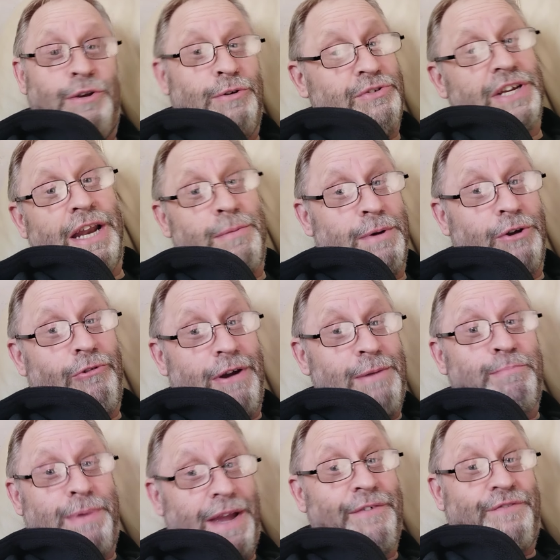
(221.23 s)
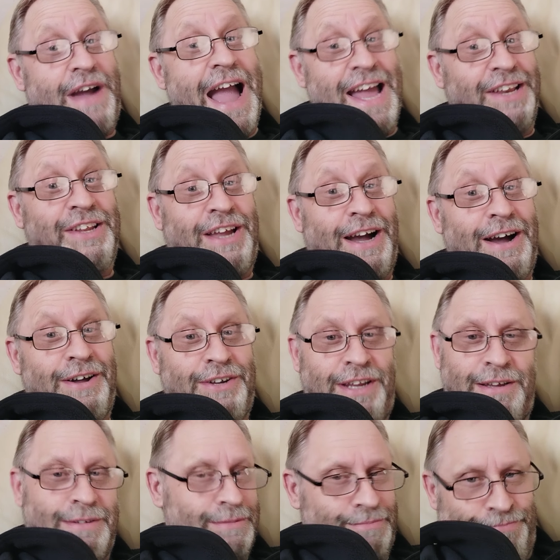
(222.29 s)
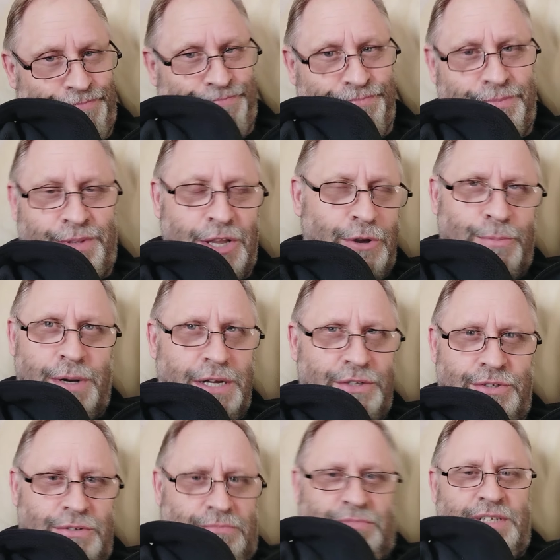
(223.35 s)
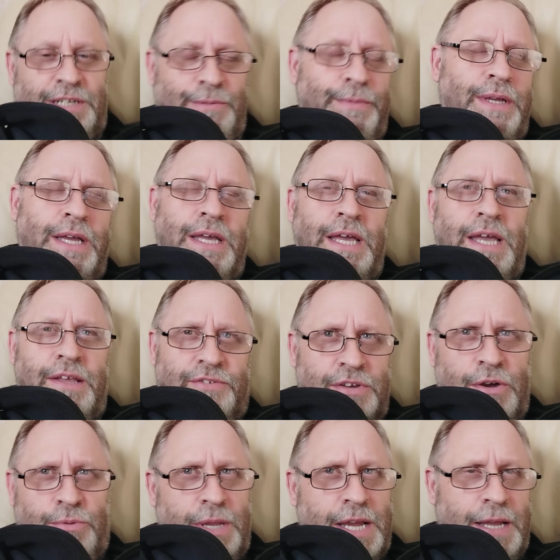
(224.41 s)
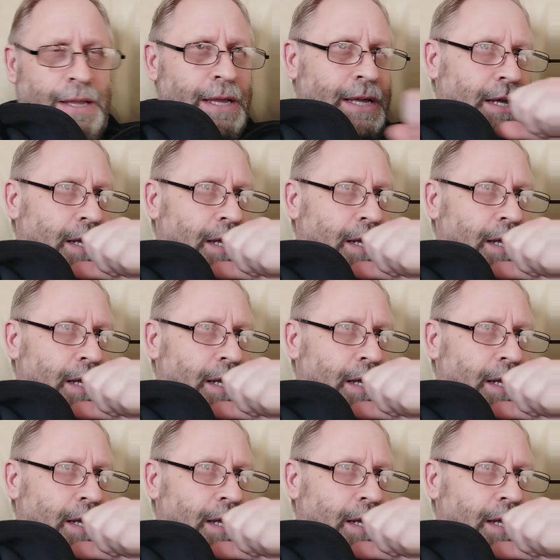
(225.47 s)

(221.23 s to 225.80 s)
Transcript: you can tell I'm a great big fan, can't you? no, I you know. So yeah,